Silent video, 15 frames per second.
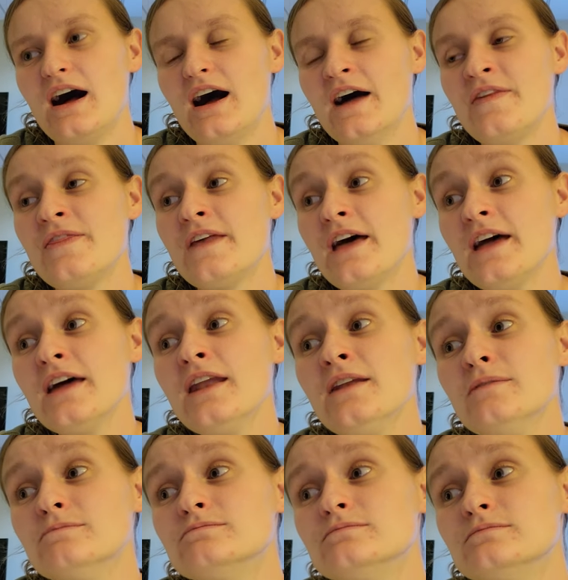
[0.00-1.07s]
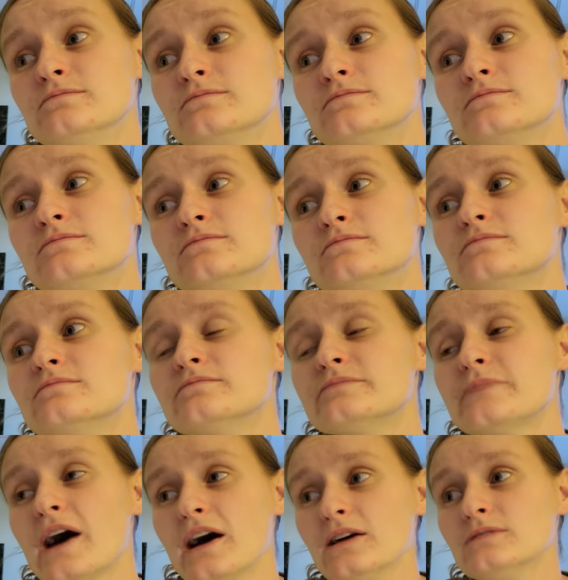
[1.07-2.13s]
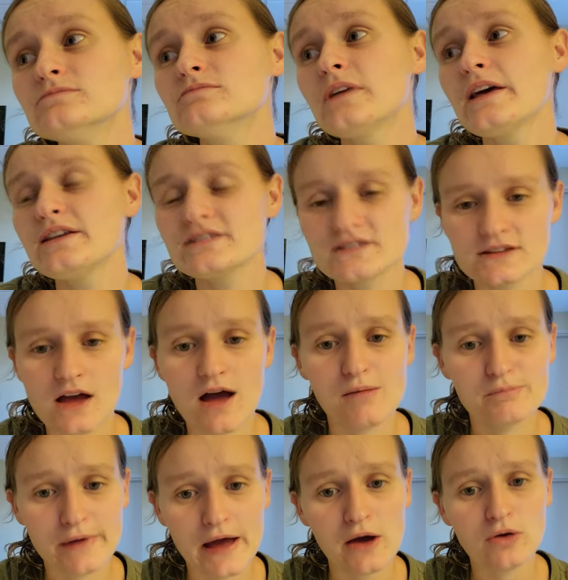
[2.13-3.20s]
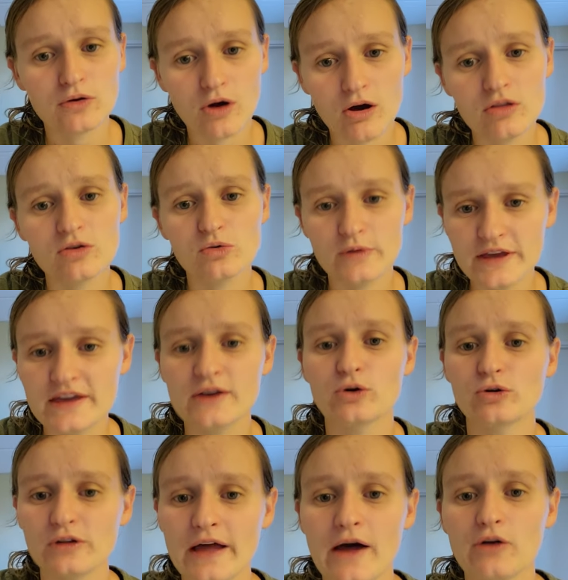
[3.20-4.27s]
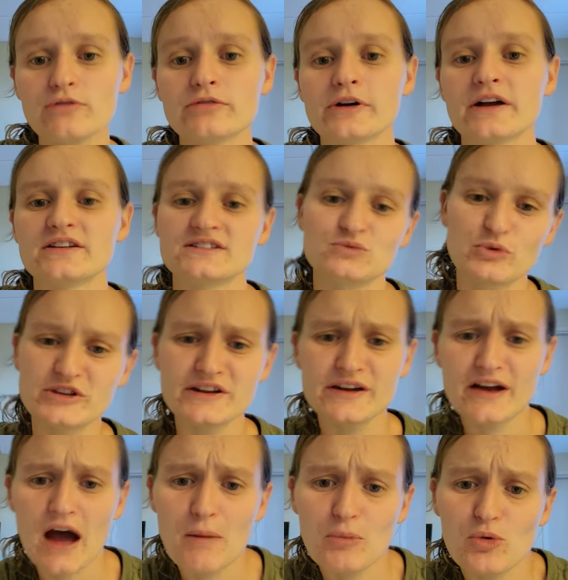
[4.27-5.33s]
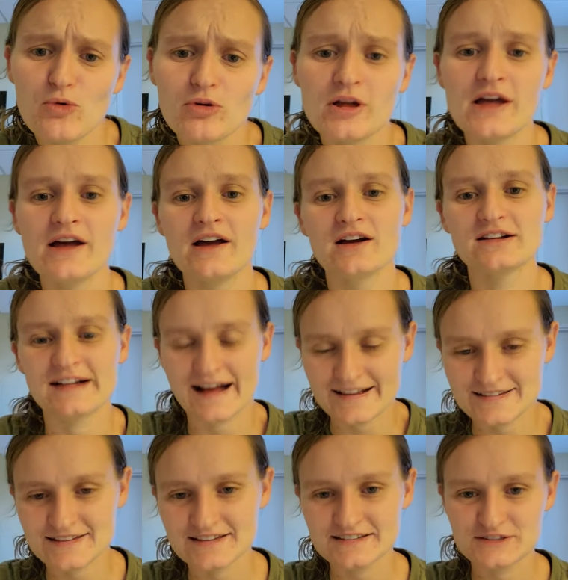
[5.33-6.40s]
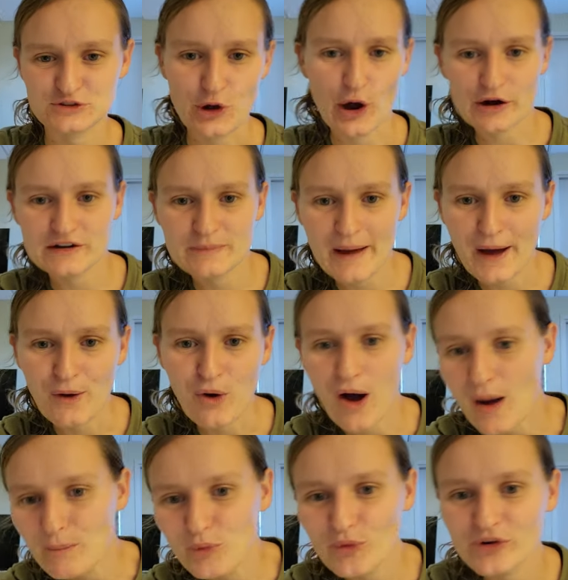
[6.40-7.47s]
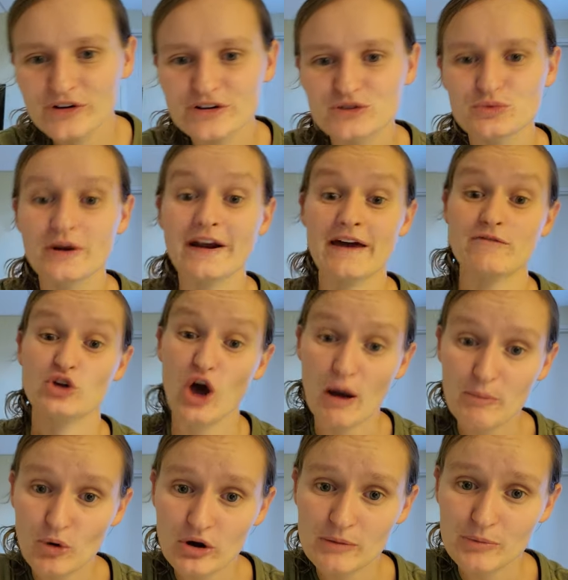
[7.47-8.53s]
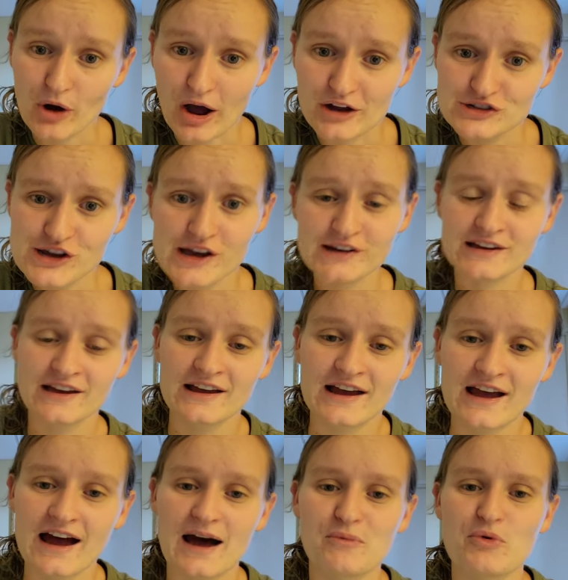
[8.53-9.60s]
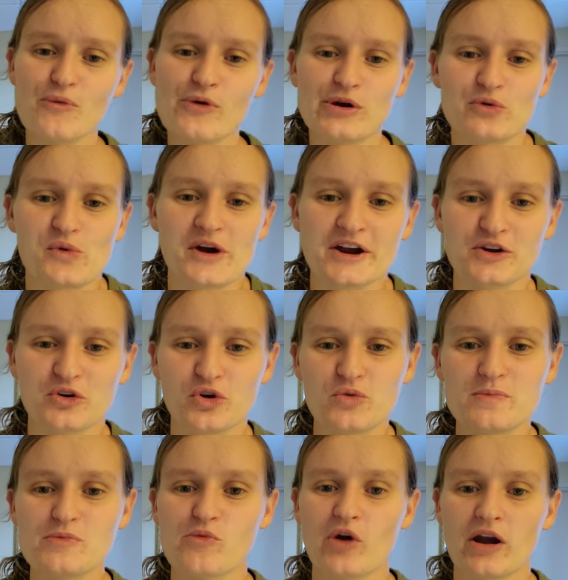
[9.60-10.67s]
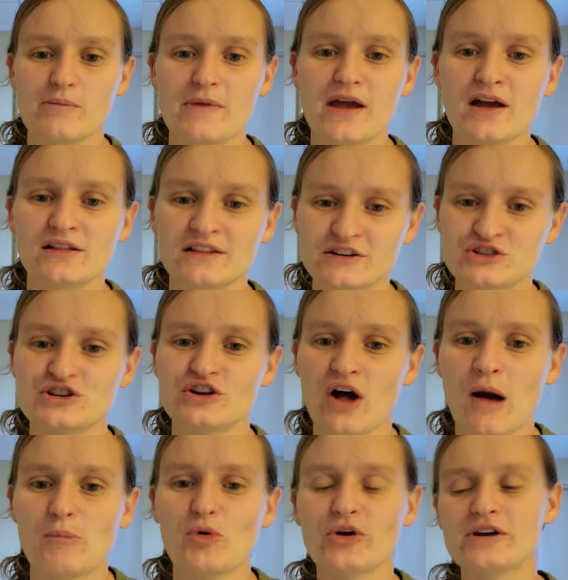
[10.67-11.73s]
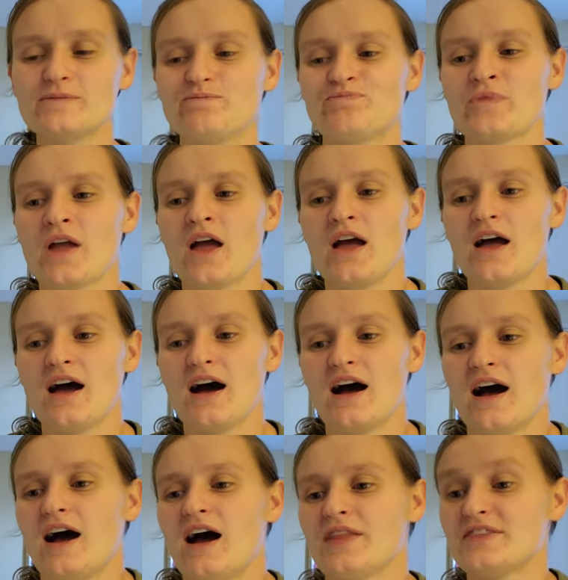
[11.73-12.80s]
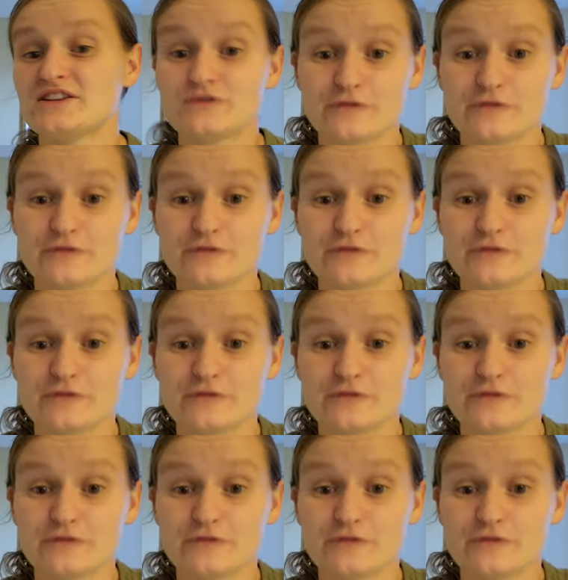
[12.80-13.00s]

and then that is about all the week held for us. We did a couple classes and talked about op orders. We're going to have an op order project um, where we're going to work in a group and we're going to make a legit op order. Uh, this